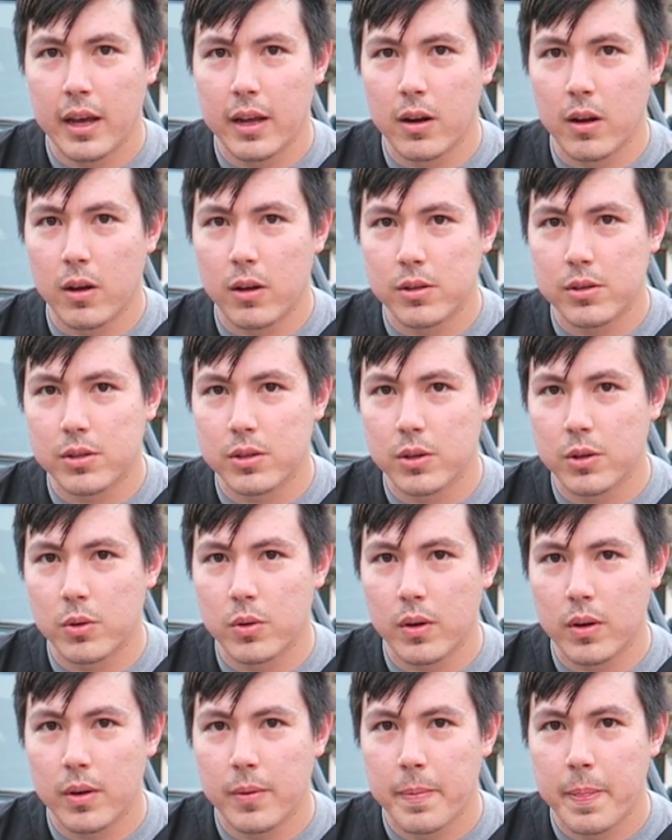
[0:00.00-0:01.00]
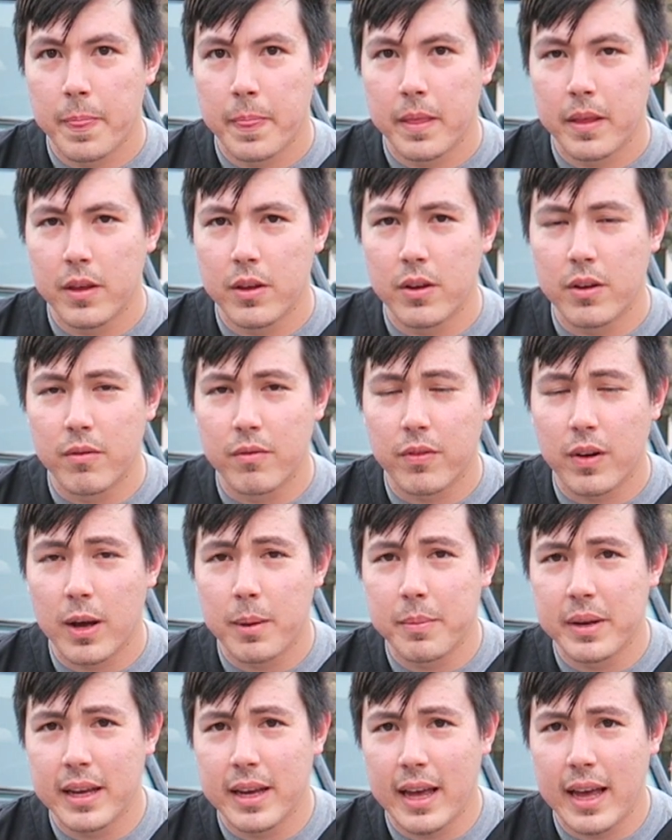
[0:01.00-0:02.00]
and also you can
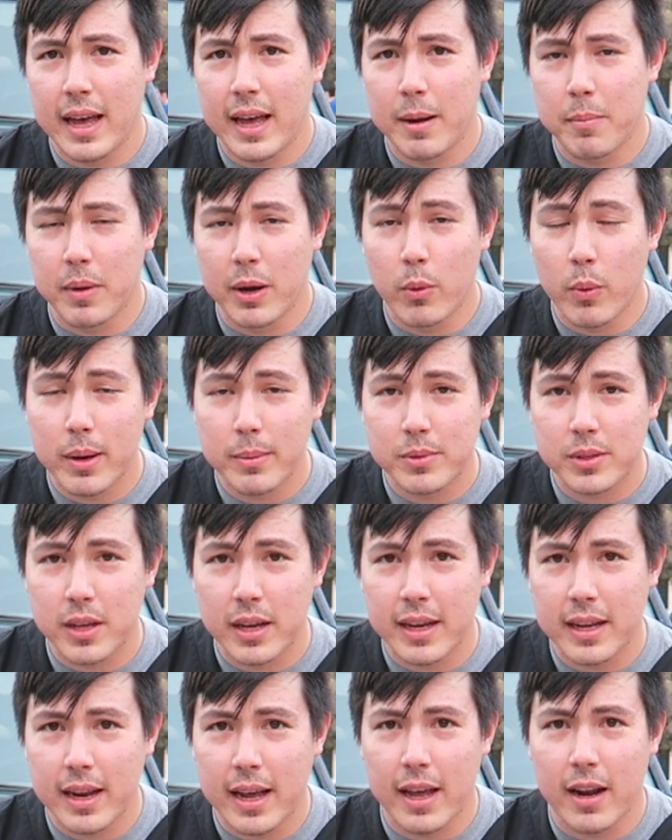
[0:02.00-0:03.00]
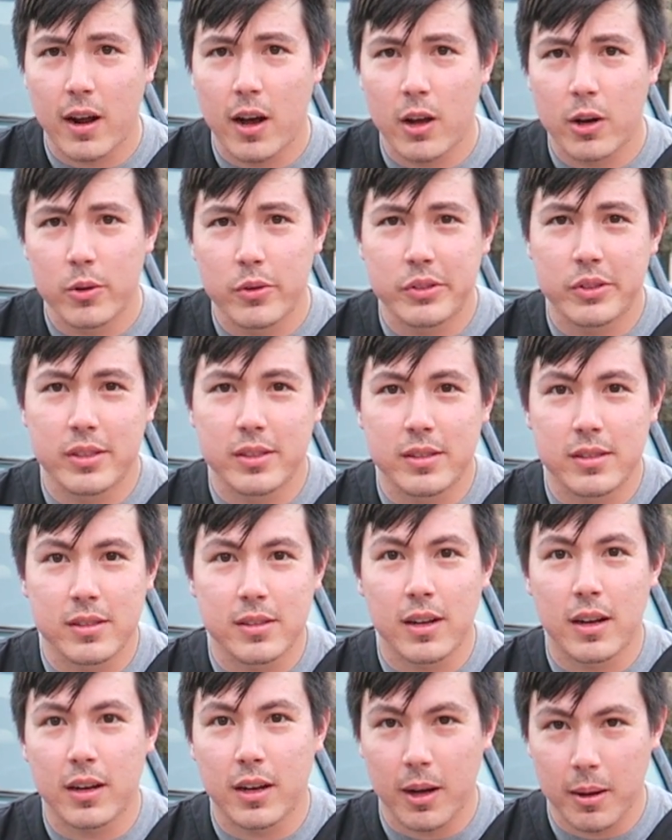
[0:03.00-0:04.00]
find me at my website at
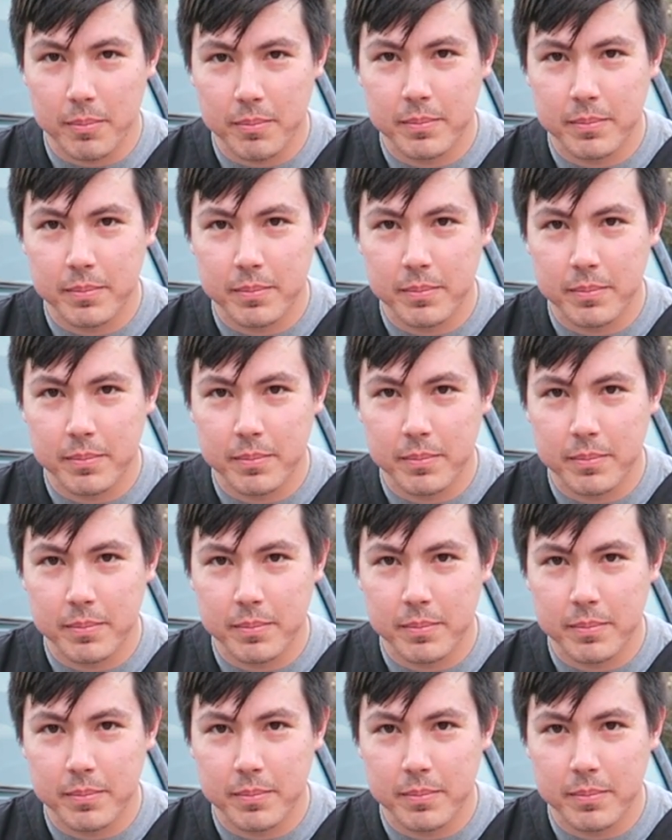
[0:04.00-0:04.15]
autoexistence.com.